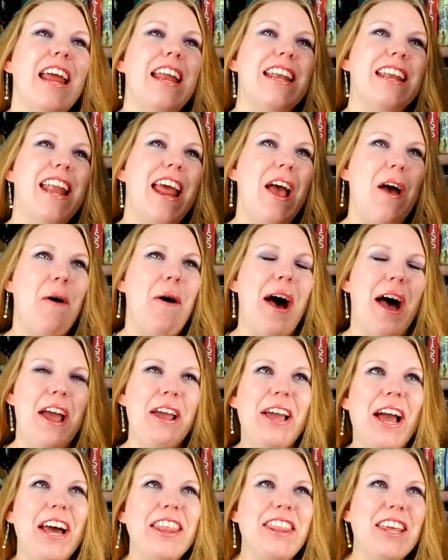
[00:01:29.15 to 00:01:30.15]
Now, I
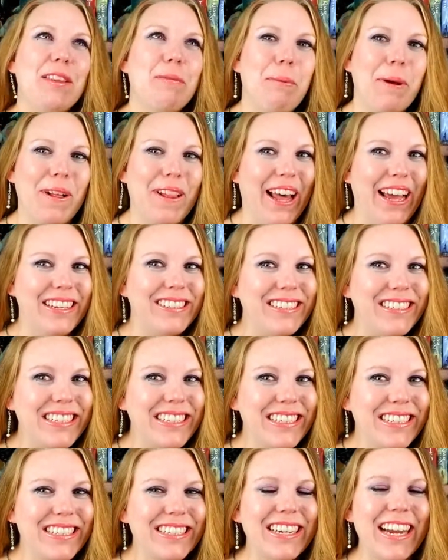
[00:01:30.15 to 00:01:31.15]
got this book last
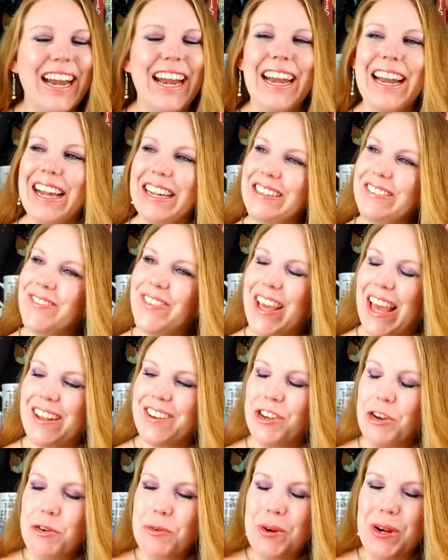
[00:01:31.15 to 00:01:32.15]
year and I've yet
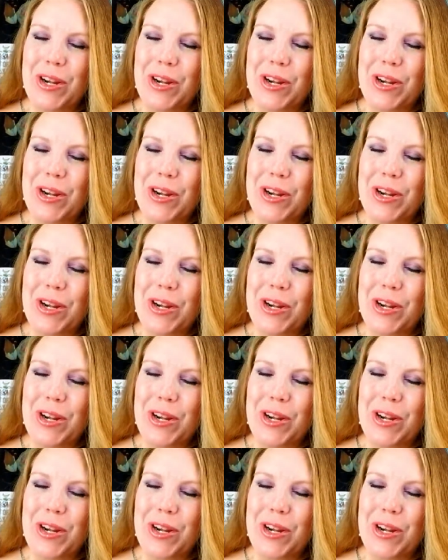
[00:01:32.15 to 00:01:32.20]
to read